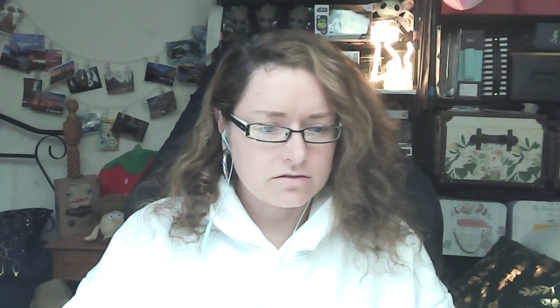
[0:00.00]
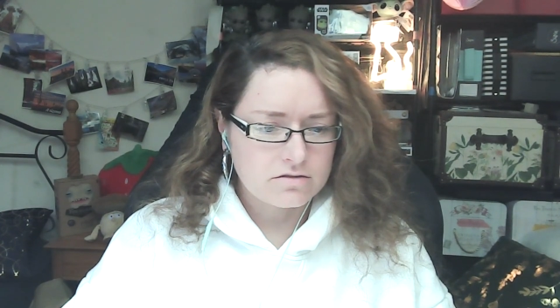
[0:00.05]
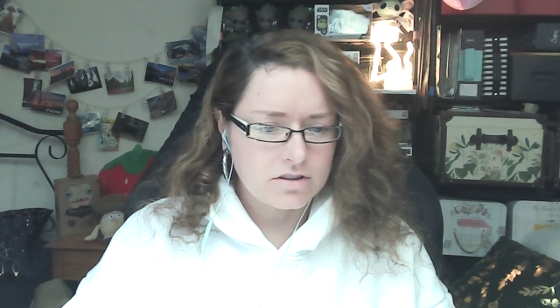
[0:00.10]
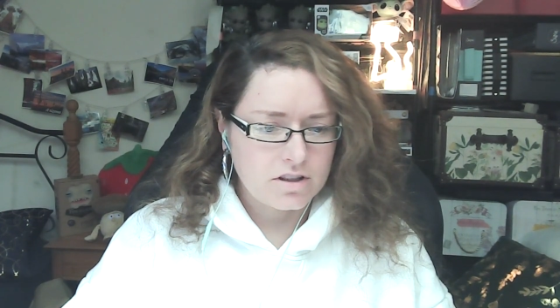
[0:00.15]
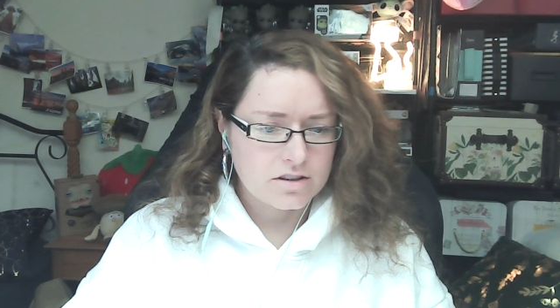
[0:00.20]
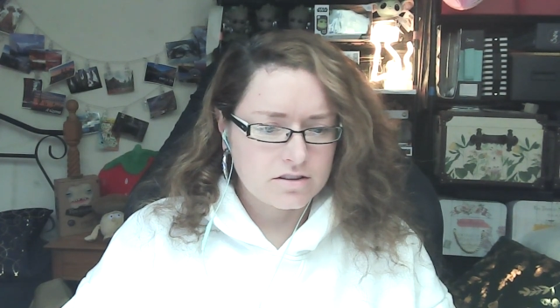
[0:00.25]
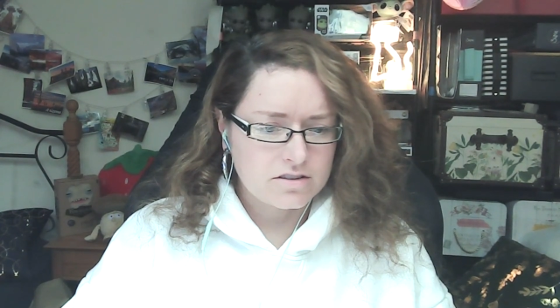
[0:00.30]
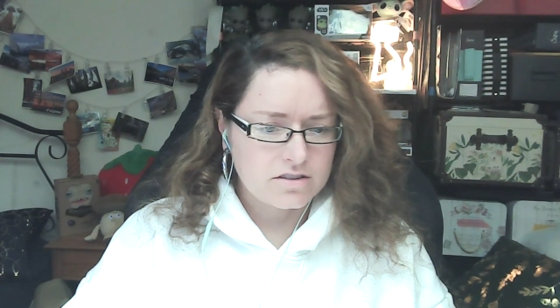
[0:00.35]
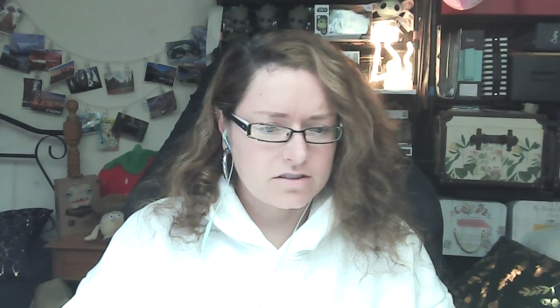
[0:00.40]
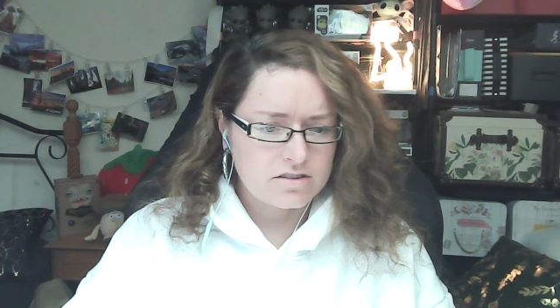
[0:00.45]

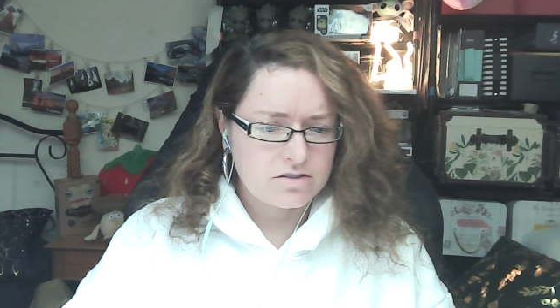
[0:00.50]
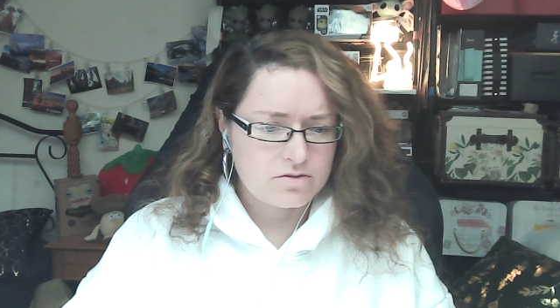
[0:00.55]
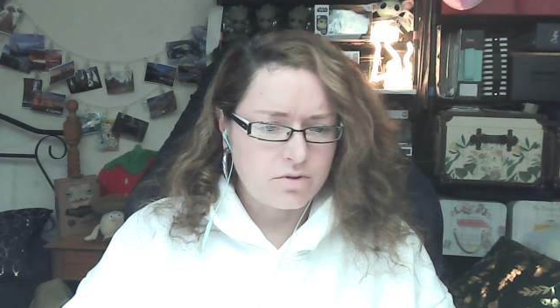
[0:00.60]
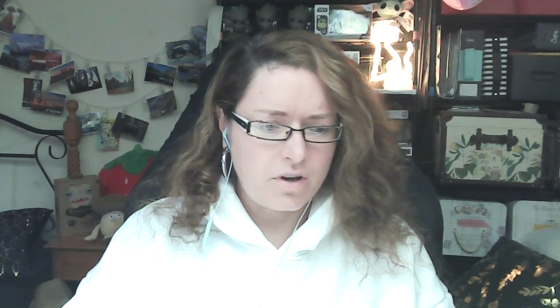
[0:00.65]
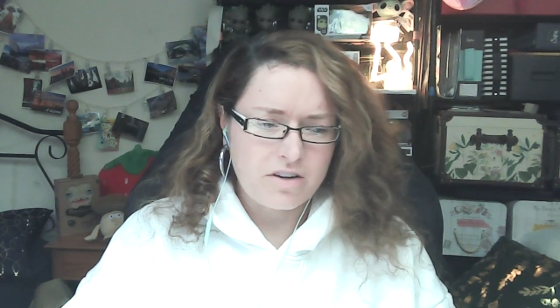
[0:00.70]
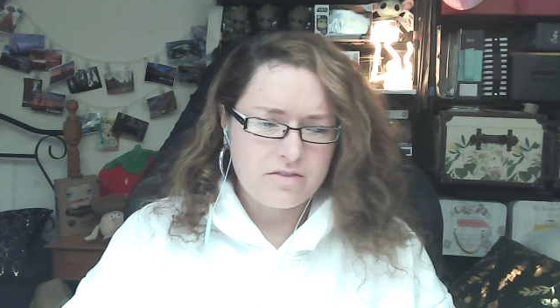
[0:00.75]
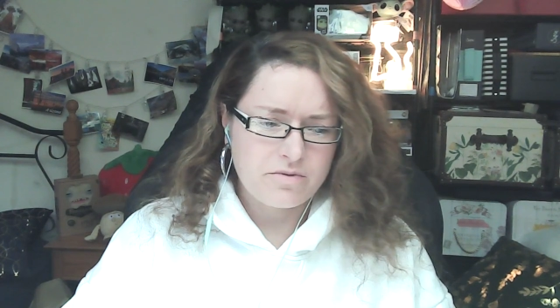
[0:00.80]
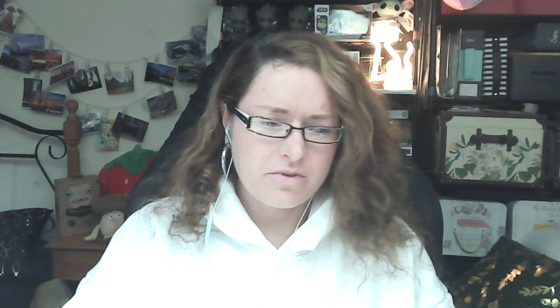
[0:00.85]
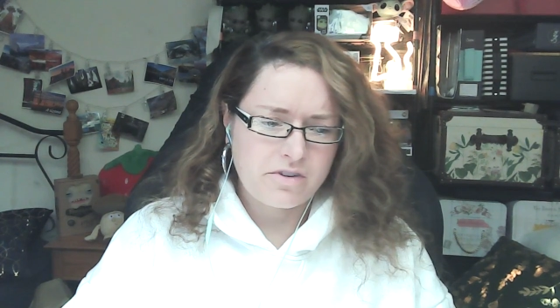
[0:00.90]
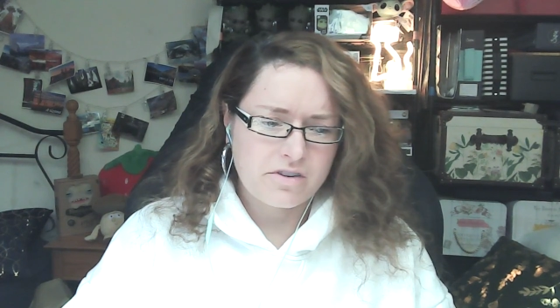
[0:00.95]
Like just
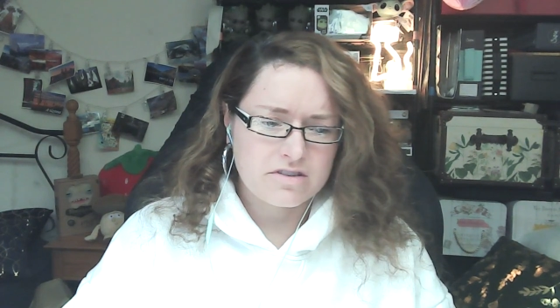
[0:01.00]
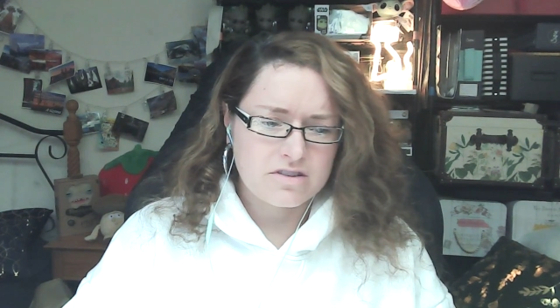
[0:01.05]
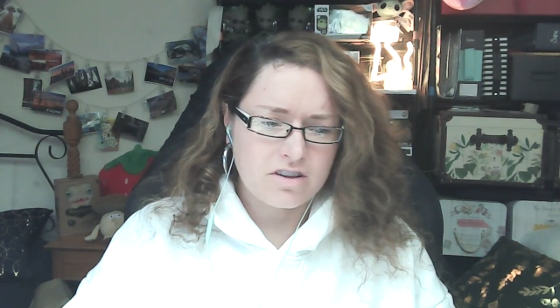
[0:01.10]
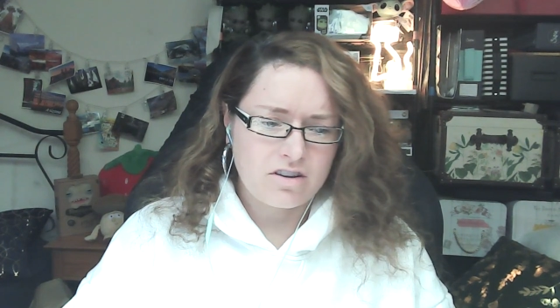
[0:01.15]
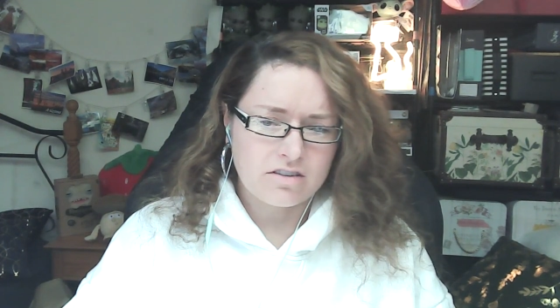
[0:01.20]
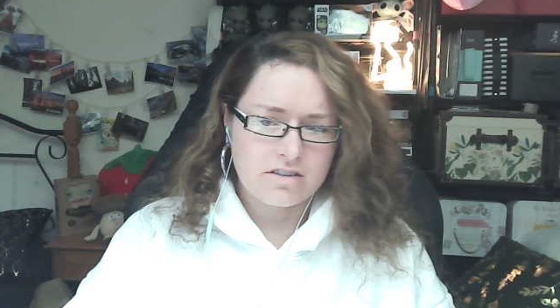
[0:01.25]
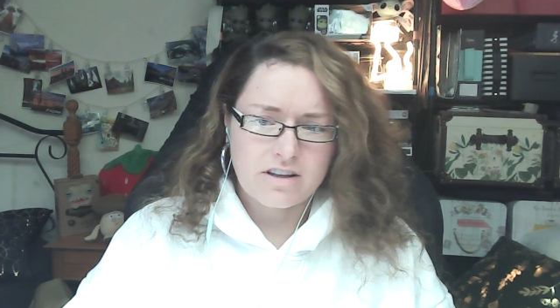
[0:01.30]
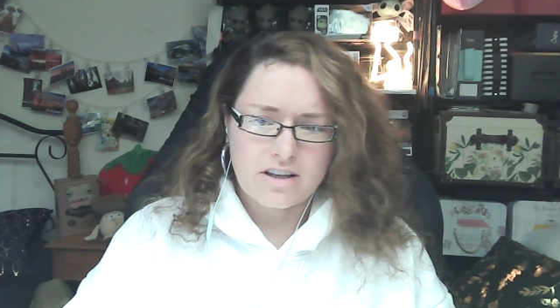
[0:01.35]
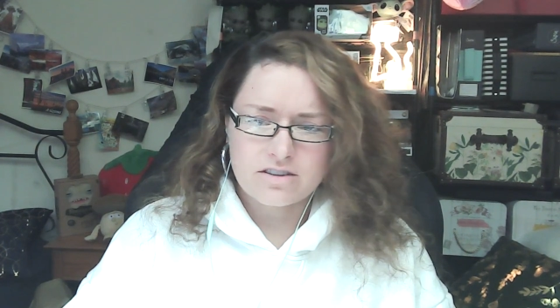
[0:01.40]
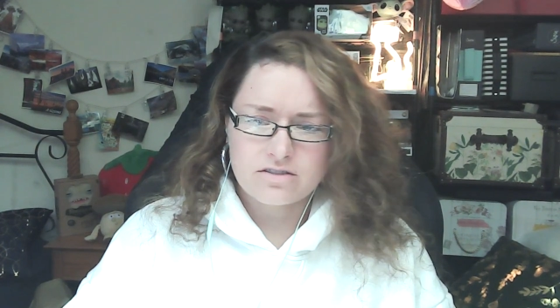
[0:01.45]
12 minutes
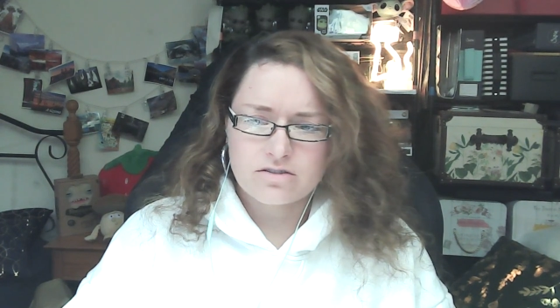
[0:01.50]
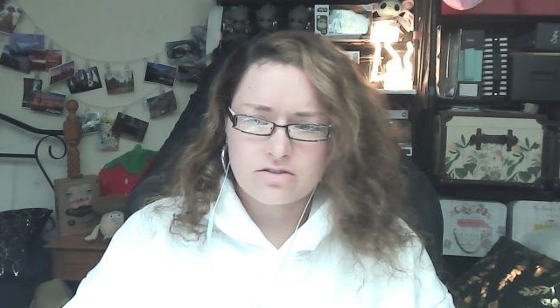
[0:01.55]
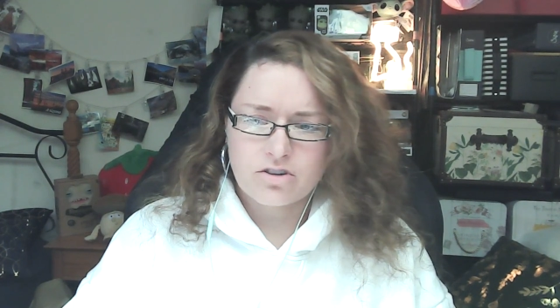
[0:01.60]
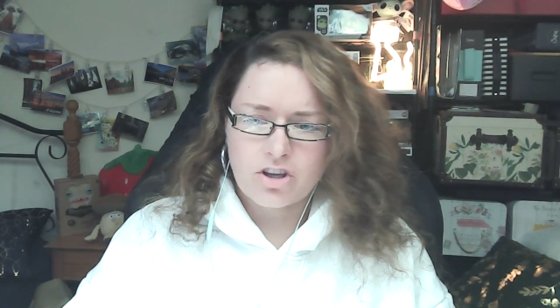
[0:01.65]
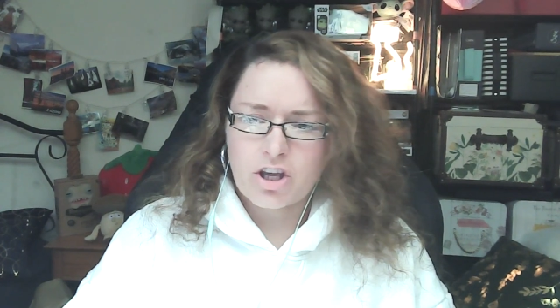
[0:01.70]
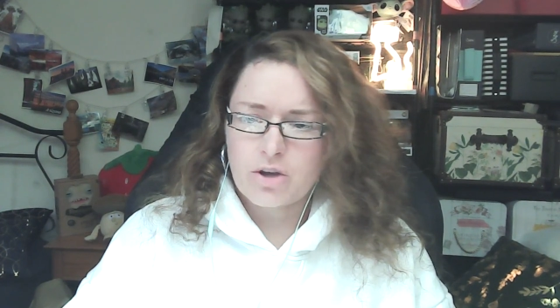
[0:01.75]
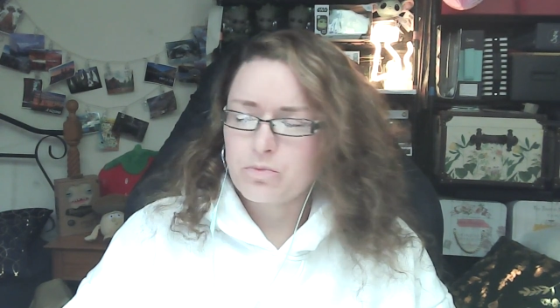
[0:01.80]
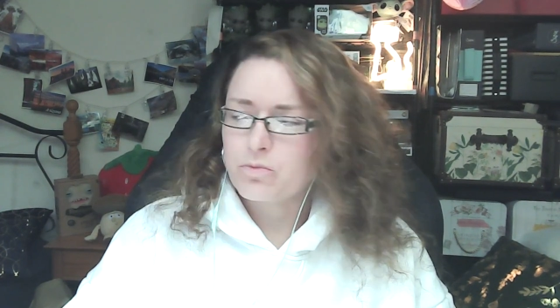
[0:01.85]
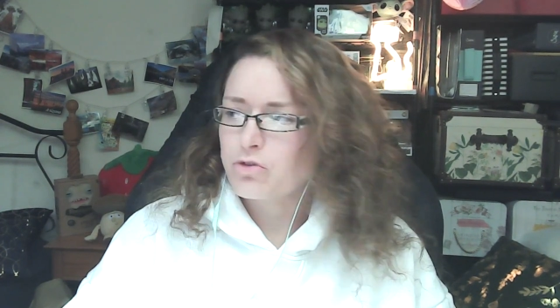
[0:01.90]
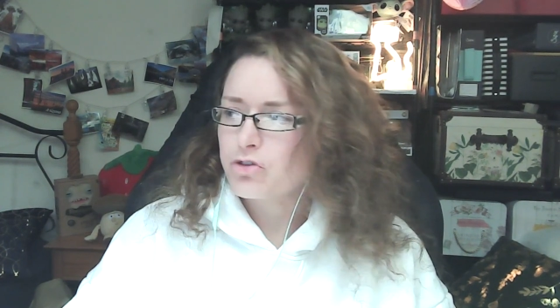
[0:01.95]
long. That
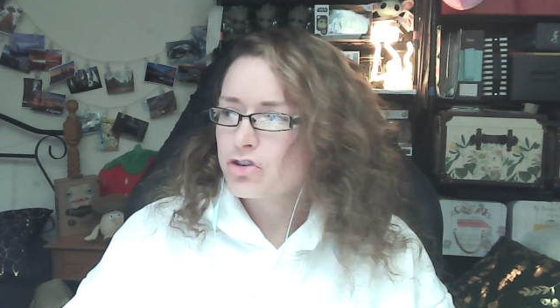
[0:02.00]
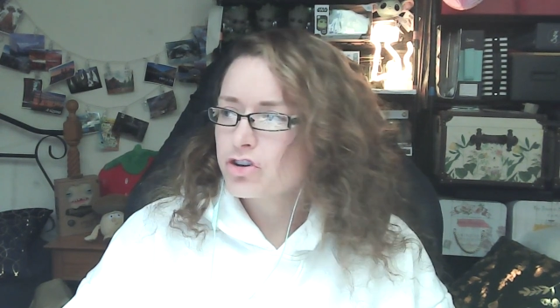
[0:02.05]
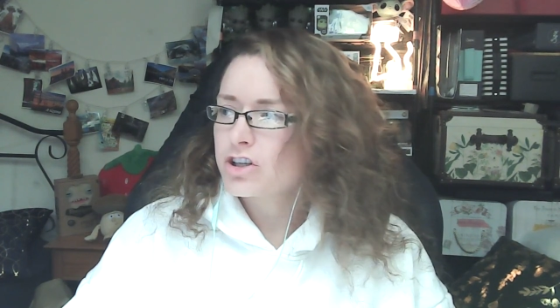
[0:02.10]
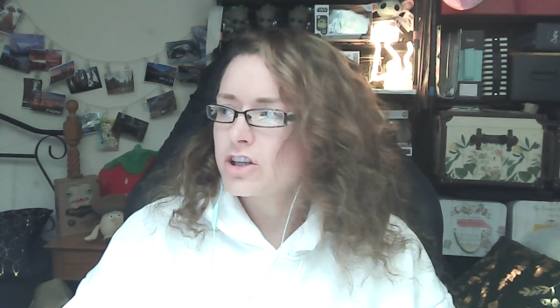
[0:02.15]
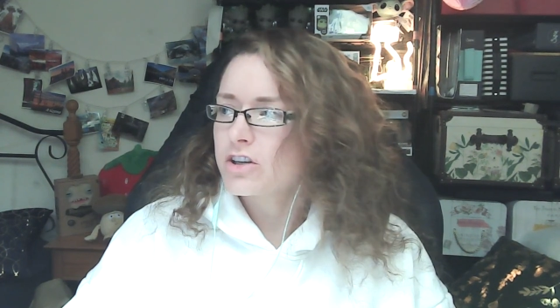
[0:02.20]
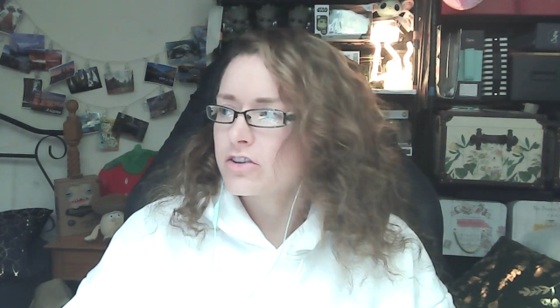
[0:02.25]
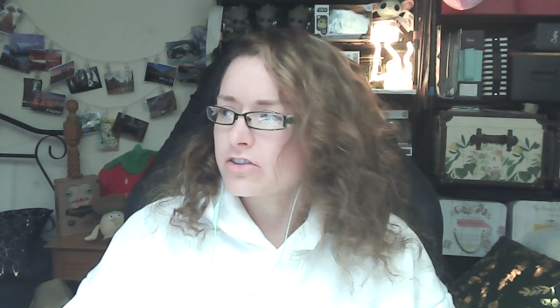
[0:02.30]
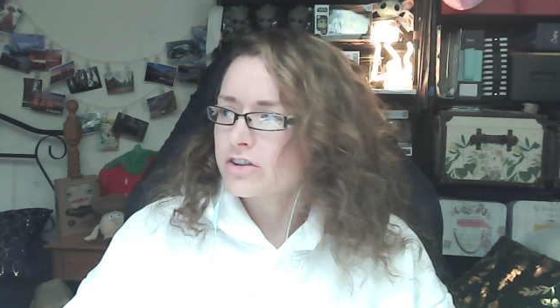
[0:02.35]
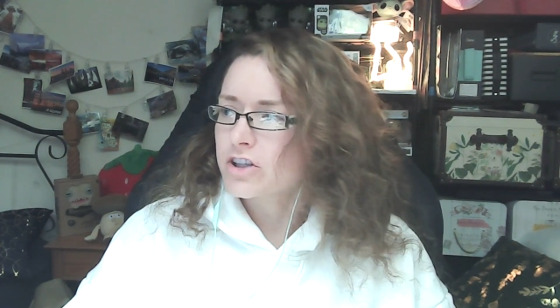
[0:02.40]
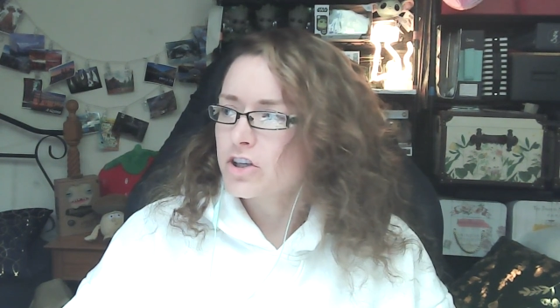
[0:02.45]
came
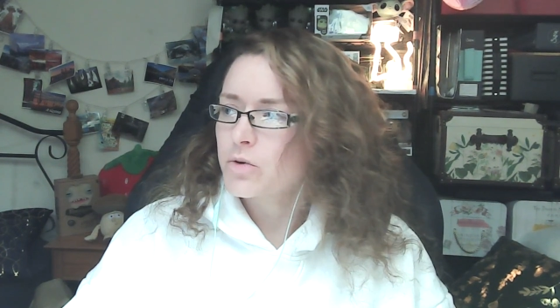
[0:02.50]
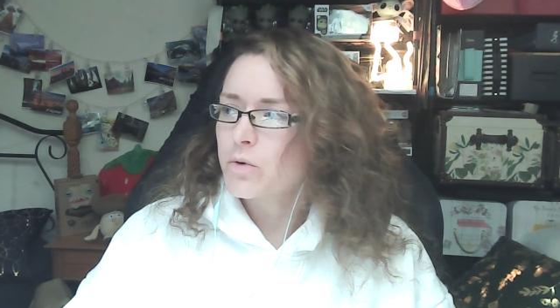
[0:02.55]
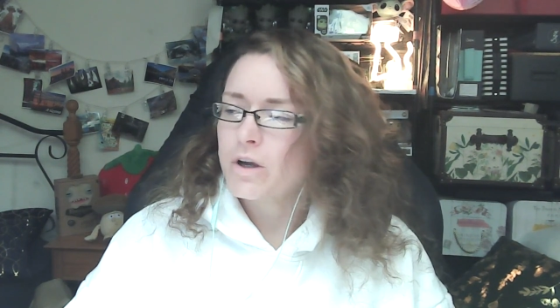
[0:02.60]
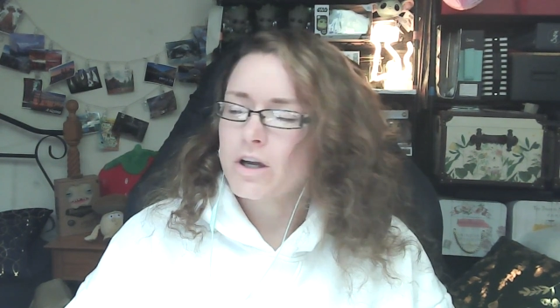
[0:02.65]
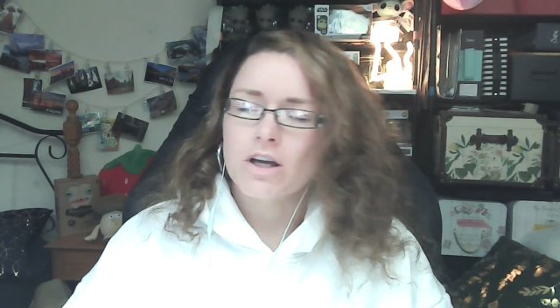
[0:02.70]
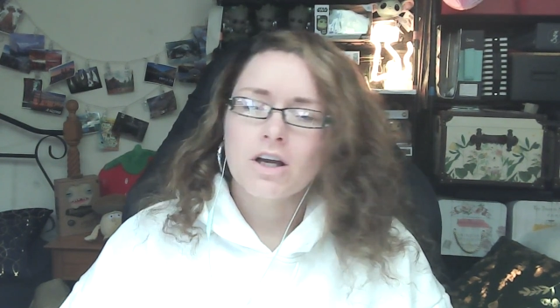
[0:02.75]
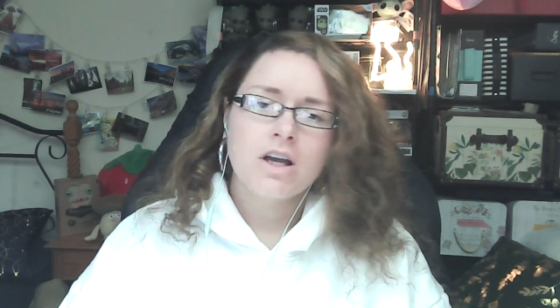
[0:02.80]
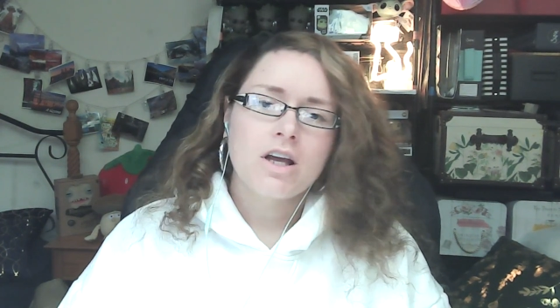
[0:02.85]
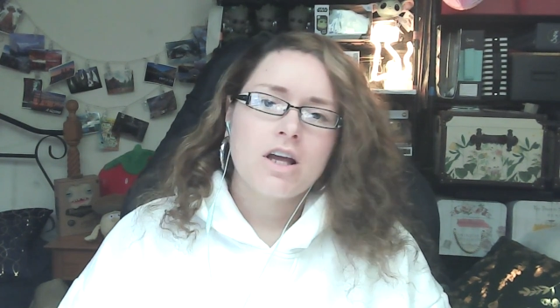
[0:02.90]
really, really quick.